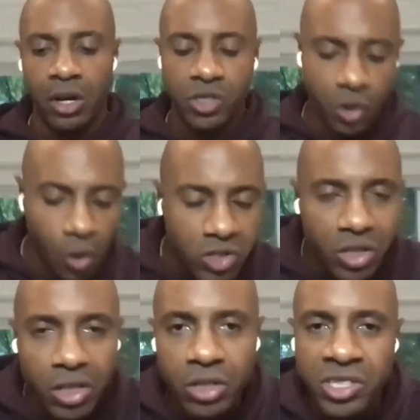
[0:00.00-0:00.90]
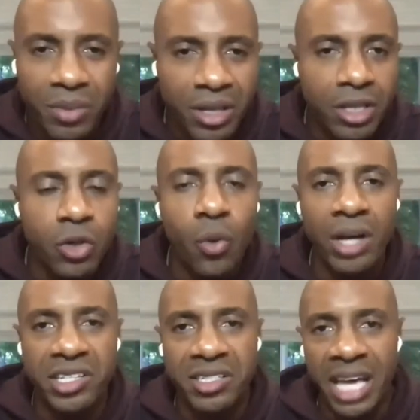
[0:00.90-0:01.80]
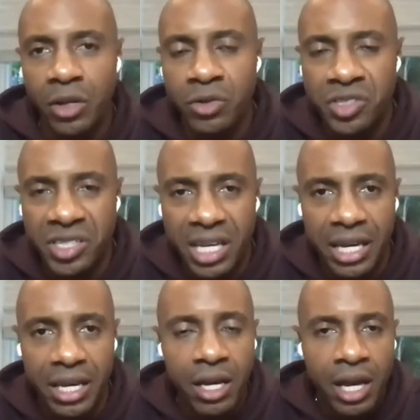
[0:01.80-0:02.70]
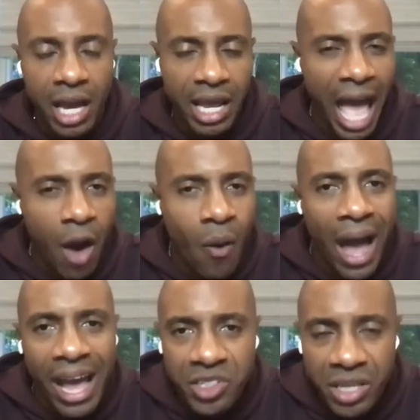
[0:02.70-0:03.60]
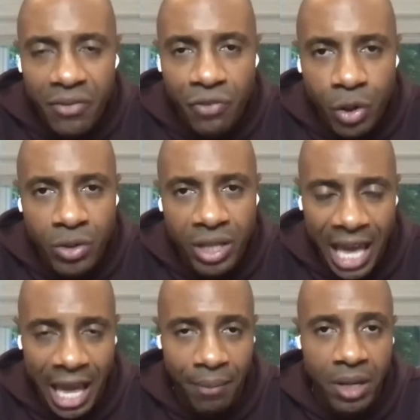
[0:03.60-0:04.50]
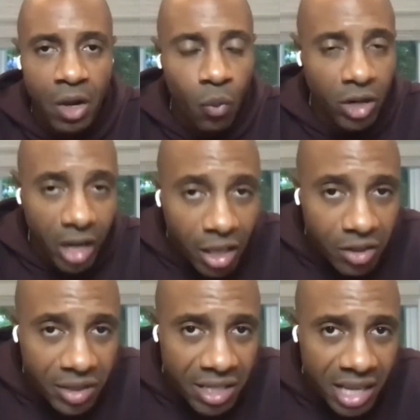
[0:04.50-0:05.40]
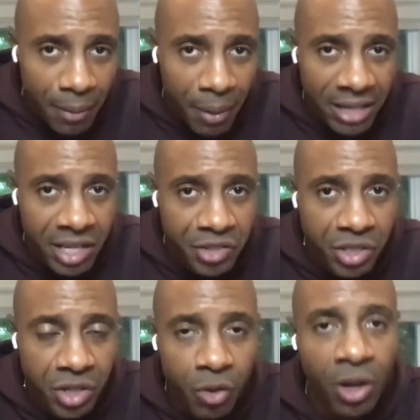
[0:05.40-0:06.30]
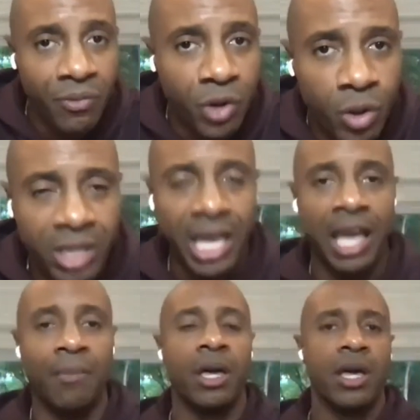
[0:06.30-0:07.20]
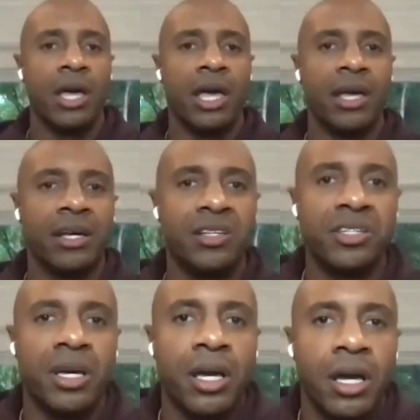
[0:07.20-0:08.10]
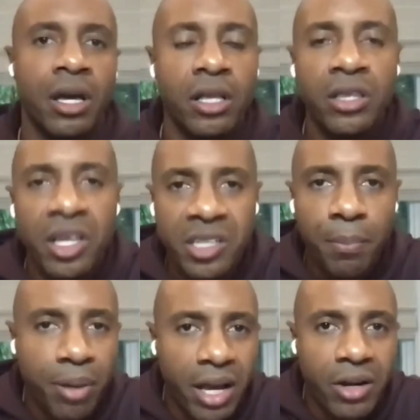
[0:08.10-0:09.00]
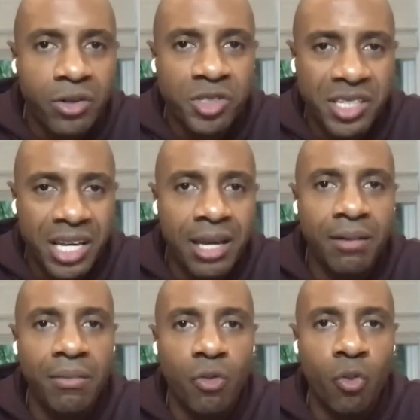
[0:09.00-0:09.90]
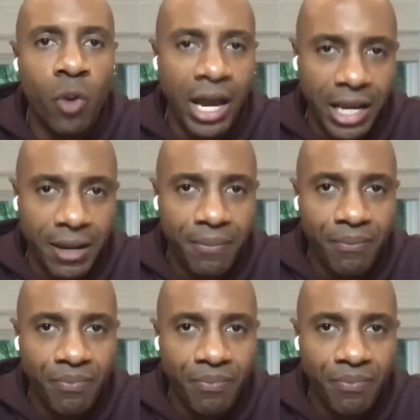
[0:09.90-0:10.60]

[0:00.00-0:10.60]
So those are some of the nuances that you see and how I actually view the game. One of the other things I pay attention to in viewing the game is does a player seem ready?